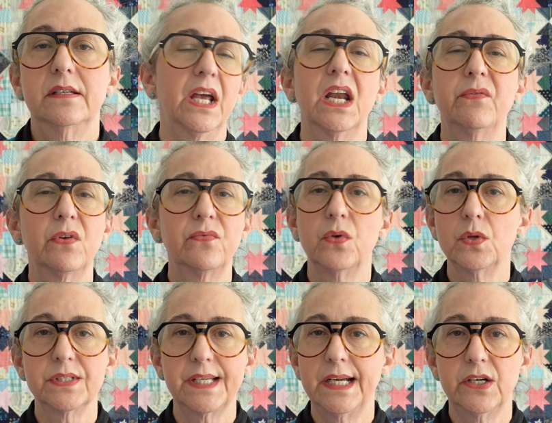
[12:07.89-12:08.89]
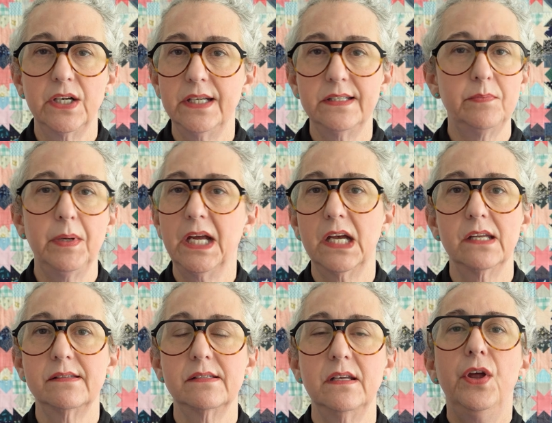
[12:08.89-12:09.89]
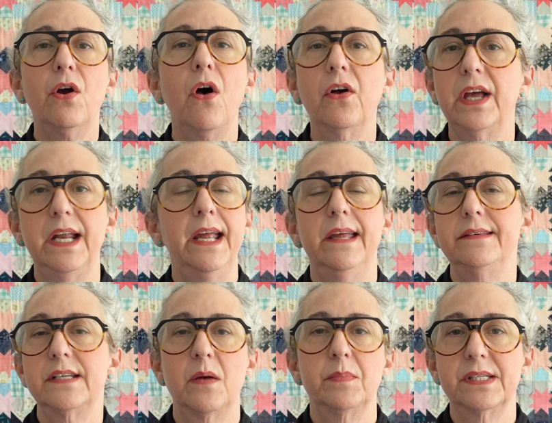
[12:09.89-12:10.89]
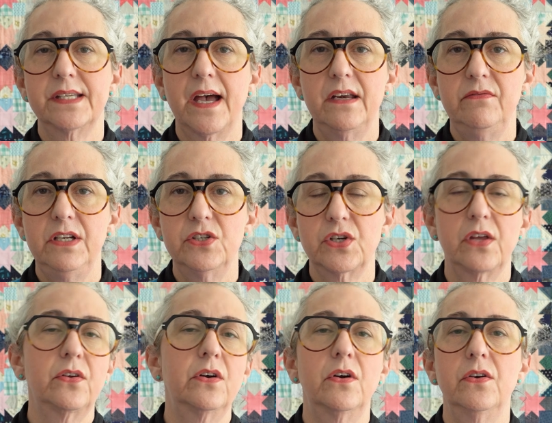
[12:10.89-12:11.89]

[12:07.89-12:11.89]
kind of a fool's errand because they're all going to end up beside of each other